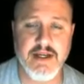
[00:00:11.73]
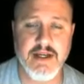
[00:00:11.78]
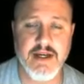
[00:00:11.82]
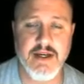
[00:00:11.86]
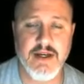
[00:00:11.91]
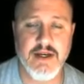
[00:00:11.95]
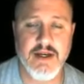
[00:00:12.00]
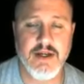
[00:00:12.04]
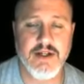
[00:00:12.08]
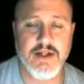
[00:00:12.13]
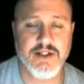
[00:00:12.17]

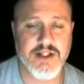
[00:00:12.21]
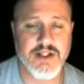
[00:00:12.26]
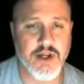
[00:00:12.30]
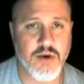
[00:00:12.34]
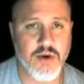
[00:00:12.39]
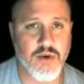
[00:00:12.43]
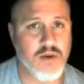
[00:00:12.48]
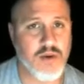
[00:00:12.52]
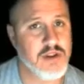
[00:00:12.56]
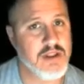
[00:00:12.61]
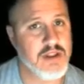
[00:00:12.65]

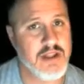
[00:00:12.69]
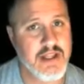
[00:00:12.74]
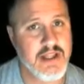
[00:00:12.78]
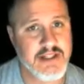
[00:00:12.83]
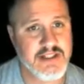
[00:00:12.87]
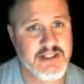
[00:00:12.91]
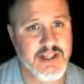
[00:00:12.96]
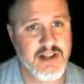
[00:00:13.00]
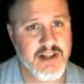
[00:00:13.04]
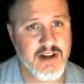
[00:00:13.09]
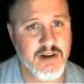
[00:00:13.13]
So let's
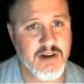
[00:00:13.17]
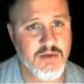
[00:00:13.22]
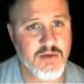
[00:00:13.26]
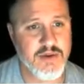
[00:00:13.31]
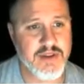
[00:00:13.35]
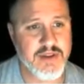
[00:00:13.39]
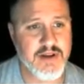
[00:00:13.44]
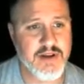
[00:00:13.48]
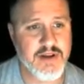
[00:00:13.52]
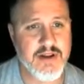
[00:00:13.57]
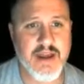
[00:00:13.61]
get on with
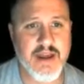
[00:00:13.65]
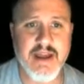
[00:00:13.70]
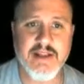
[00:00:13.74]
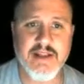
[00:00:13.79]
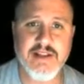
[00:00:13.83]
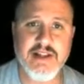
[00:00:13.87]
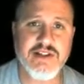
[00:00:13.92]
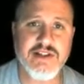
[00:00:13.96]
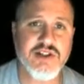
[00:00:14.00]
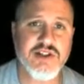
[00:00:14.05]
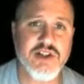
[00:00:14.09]
it, and
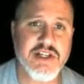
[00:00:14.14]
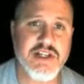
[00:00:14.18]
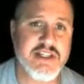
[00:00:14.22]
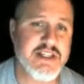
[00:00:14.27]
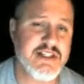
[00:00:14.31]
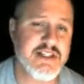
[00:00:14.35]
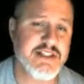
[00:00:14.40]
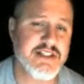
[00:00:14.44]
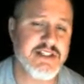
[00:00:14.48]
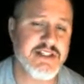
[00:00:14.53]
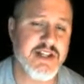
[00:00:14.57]
let's look at
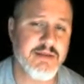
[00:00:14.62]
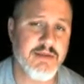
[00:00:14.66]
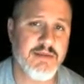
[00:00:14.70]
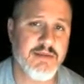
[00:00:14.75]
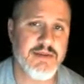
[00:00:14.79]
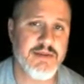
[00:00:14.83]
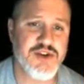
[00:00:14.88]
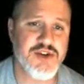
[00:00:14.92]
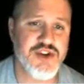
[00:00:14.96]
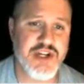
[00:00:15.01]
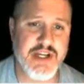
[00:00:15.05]
this number
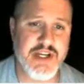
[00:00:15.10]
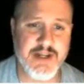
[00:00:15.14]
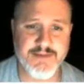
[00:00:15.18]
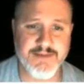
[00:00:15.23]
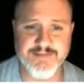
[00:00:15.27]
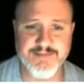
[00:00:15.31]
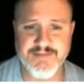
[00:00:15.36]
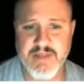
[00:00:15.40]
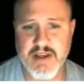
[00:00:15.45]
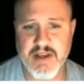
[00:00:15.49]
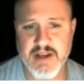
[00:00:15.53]
machine.
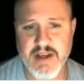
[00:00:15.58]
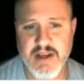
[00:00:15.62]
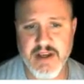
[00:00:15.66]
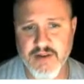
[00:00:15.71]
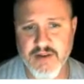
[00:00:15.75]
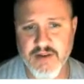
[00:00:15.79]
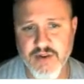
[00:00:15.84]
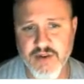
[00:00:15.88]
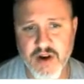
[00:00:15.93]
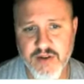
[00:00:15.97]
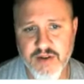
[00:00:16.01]
In
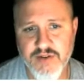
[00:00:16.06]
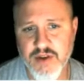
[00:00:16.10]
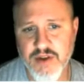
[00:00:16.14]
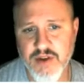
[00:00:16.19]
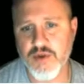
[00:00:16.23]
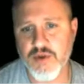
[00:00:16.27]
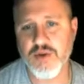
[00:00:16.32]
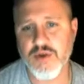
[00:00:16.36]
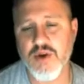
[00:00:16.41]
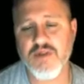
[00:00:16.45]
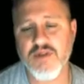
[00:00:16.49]
front of you,
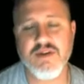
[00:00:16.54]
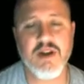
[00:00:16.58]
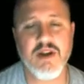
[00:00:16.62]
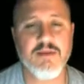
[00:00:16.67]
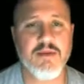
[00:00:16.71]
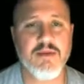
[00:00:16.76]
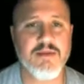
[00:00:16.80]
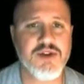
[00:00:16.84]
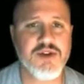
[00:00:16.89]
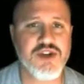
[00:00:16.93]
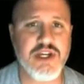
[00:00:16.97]
you have a number
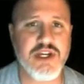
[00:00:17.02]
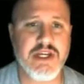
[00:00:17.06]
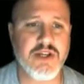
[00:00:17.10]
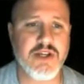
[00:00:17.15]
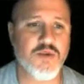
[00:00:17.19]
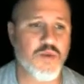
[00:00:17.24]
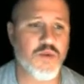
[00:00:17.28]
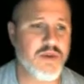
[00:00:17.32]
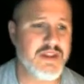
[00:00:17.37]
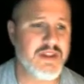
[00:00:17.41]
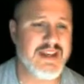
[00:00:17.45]
machine
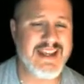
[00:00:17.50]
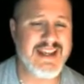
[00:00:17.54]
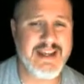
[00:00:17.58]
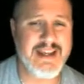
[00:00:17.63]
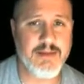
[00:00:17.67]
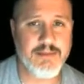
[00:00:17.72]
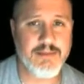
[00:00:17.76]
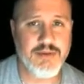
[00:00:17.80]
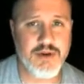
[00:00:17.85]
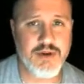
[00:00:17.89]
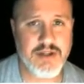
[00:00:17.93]
with an
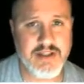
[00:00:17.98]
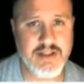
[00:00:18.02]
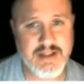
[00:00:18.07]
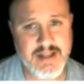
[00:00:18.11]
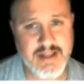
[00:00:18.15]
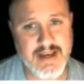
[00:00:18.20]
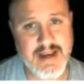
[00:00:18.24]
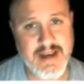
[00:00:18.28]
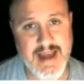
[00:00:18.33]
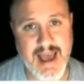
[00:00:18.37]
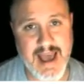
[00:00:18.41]
input and
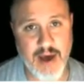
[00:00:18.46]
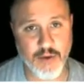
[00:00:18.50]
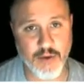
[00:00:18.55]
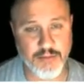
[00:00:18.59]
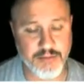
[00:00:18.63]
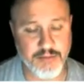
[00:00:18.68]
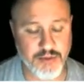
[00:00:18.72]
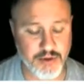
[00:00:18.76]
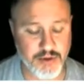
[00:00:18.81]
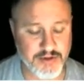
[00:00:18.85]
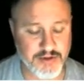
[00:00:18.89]
an
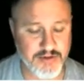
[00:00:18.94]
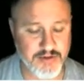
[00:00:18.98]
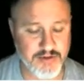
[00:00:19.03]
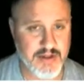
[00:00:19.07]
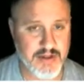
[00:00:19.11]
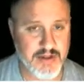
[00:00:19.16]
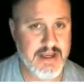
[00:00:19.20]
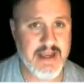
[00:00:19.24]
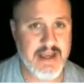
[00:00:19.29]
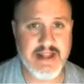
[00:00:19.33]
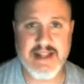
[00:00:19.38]
output,
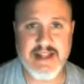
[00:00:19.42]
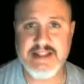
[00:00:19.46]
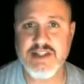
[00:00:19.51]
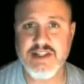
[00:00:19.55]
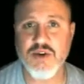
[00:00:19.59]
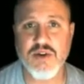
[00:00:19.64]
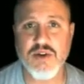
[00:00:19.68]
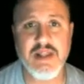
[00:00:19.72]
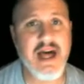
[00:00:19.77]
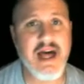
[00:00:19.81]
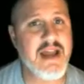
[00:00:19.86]
and that's how a
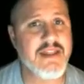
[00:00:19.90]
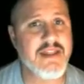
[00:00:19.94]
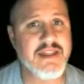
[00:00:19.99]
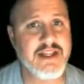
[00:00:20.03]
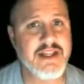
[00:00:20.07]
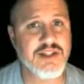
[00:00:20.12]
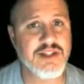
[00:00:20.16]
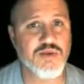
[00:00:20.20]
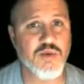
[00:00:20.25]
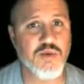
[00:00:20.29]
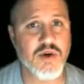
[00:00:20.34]
lot of
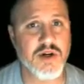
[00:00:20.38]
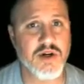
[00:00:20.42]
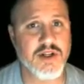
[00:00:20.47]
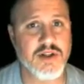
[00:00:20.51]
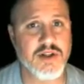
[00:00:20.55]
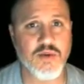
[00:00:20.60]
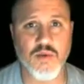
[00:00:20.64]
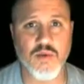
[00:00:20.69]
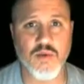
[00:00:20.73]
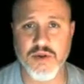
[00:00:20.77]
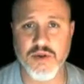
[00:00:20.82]
things work in the
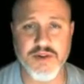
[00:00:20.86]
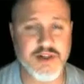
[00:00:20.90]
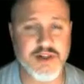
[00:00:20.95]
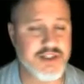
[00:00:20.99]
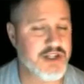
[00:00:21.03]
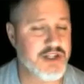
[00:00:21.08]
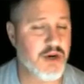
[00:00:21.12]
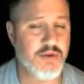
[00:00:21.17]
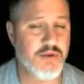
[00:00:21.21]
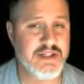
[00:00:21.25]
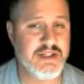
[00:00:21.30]
world. There's
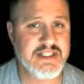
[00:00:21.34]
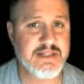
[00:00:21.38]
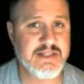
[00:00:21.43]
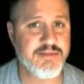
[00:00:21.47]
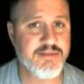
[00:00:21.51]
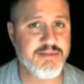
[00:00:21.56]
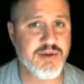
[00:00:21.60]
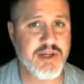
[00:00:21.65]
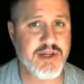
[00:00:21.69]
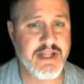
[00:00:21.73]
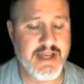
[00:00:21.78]
always
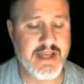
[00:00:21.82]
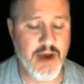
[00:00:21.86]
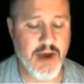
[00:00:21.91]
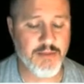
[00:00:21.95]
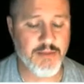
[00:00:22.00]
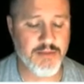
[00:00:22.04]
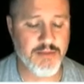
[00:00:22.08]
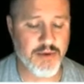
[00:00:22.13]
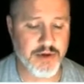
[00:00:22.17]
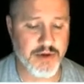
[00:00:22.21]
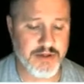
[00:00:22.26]
input and
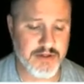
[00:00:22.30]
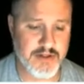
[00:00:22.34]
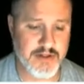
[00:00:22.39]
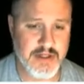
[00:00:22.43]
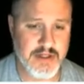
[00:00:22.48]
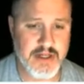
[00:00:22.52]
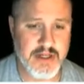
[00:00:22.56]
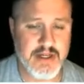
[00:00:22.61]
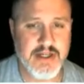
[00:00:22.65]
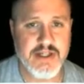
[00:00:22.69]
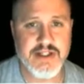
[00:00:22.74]
output.
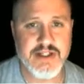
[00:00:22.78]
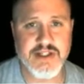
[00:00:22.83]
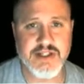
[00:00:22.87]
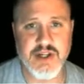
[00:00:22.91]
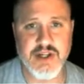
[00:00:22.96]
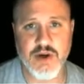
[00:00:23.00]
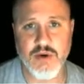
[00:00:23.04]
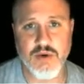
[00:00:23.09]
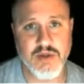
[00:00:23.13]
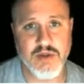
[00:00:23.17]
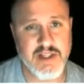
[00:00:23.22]

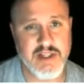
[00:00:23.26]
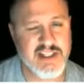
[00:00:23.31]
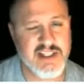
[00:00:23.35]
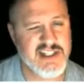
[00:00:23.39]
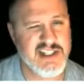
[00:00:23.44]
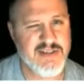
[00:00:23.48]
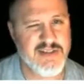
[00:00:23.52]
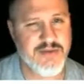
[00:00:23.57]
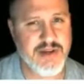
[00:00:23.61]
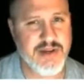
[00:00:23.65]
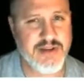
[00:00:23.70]
So let's see
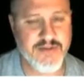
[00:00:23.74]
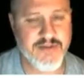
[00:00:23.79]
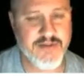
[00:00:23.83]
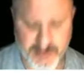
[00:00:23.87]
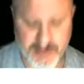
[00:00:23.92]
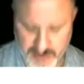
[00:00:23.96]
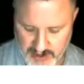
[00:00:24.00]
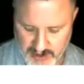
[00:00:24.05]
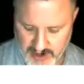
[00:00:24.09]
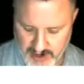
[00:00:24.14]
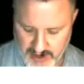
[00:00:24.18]
if we can
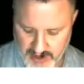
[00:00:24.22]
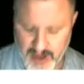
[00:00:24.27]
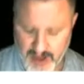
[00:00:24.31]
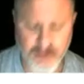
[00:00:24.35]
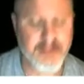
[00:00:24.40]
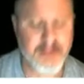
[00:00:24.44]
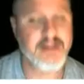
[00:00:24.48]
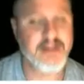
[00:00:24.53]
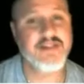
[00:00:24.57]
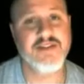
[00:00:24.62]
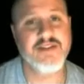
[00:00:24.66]
figure out how
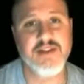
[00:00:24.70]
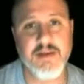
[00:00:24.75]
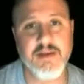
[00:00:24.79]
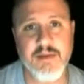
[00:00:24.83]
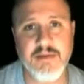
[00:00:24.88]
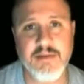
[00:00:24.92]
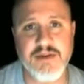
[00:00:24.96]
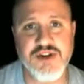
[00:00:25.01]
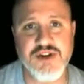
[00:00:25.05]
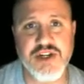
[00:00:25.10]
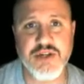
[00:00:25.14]
this number
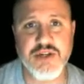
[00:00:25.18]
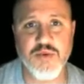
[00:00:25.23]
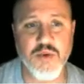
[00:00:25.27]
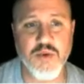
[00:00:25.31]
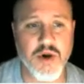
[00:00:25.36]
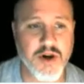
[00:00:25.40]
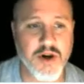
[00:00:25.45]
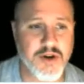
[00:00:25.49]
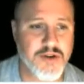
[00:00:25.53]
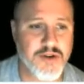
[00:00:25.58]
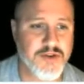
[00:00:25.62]
machine
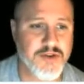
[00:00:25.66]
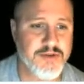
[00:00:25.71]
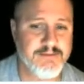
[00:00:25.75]
works.